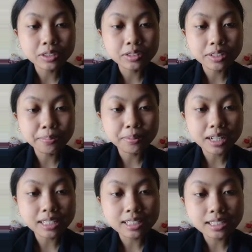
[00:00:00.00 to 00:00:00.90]
to
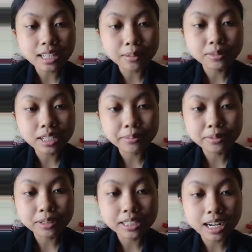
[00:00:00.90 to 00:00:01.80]
replace the subject
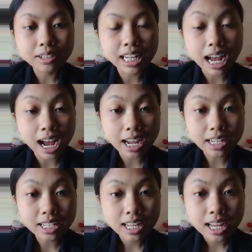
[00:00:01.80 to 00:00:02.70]
pronoun I,
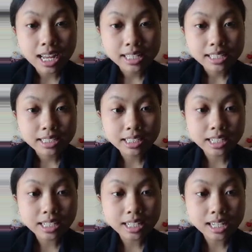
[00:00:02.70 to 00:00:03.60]

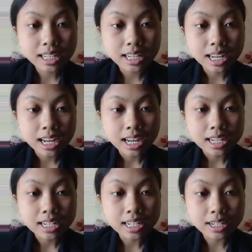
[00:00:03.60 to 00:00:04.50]
she,
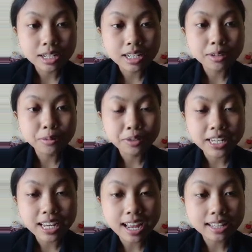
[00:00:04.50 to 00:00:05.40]
he,
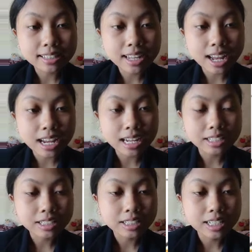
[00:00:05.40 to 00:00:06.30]
we, and they.
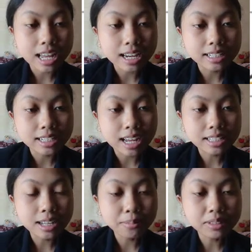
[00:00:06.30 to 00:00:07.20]
And the
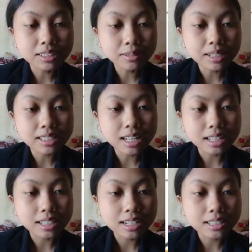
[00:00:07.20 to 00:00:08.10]
examples of the
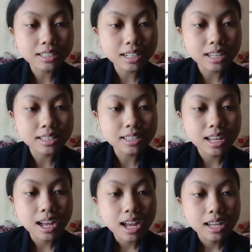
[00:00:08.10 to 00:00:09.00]
sentence is,
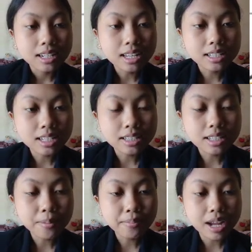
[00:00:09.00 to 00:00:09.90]
this is
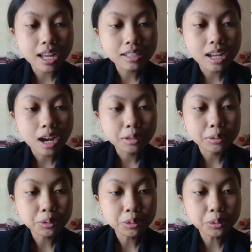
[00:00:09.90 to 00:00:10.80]
the man
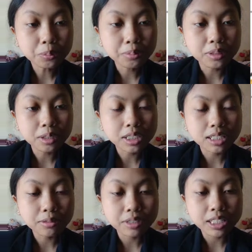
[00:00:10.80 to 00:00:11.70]
who broke
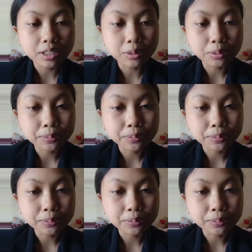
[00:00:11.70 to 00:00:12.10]
the window.